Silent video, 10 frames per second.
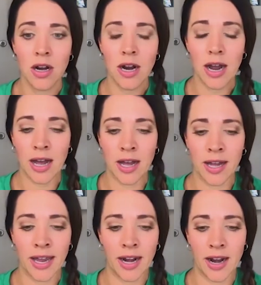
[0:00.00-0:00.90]

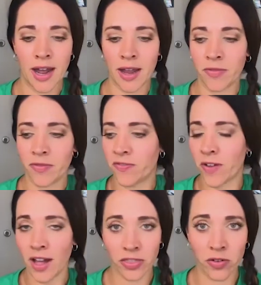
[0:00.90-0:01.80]
And I
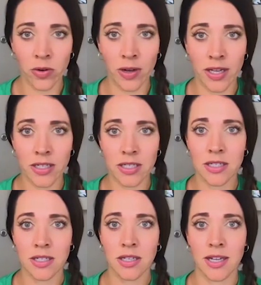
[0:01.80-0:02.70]
fought through it.
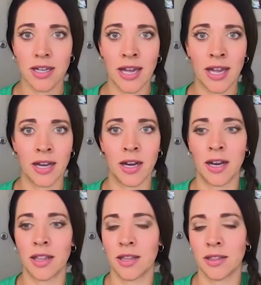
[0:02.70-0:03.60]

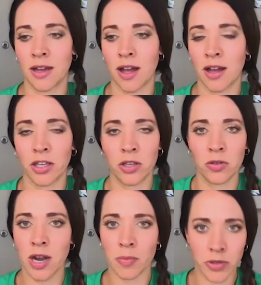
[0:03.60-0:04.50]
And a
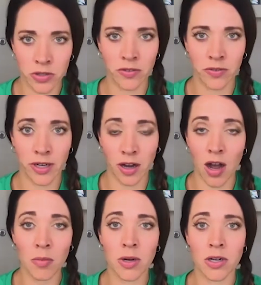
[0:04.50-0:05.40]
huge opportunity for
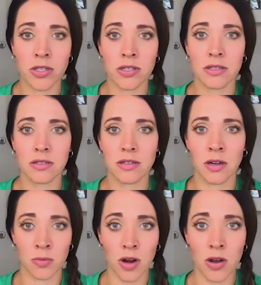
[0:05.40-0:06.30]
e-commerce
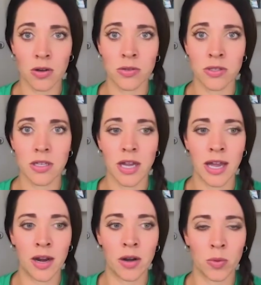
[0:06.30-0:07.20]
arose
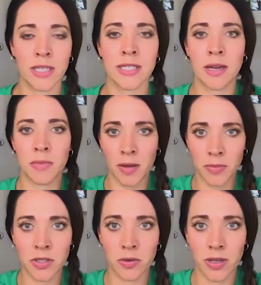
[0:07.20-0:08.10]
and we stepped
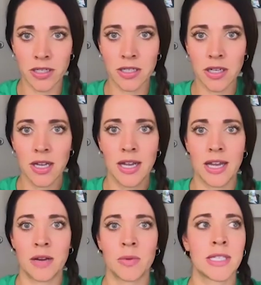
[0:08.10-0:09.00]
up to it.
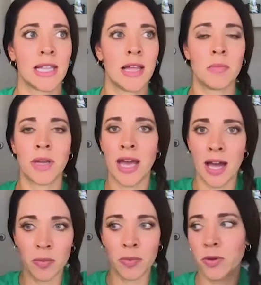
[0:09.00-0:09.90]
And we said, let me
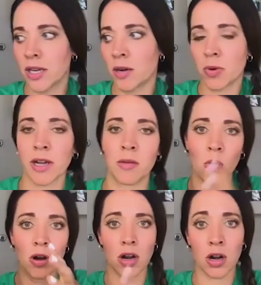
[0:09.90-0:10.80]
help you get your brick and
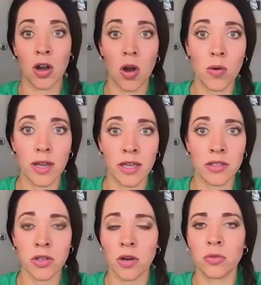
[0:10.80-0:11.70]
mortar going
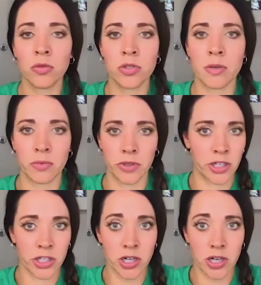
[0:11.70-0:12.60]
so you don't lose
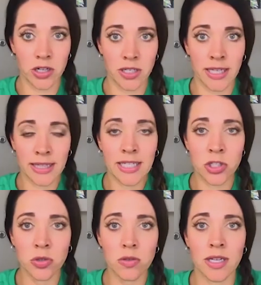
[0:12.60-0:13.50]
your shirt. Like, let's
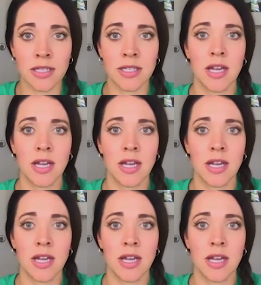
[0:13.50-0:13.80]
do this.